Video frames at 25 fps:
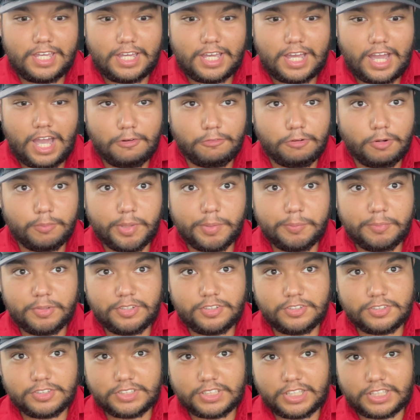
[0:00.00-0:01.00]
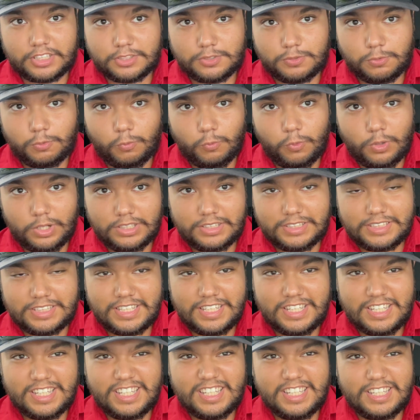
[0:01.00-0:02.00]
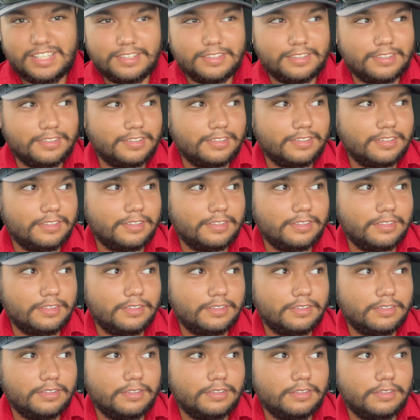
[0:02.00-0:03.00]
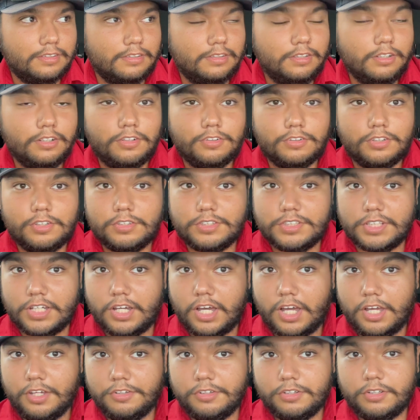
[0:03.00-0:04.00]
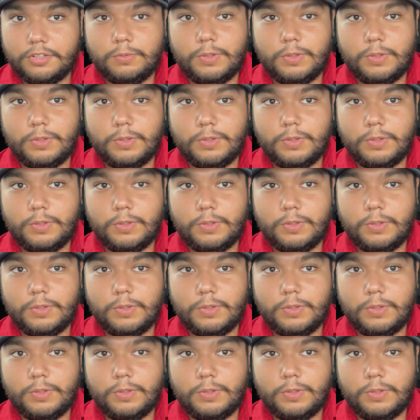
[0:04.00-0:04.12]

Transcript: I remember there's like 100